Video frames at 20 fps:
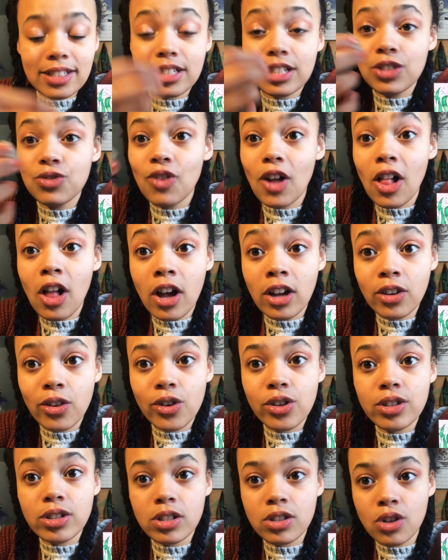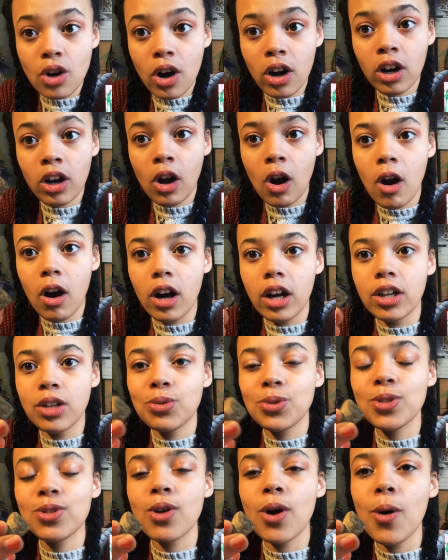This fell on your star card.
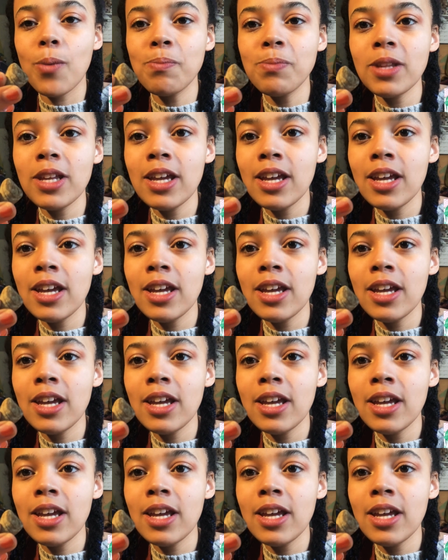So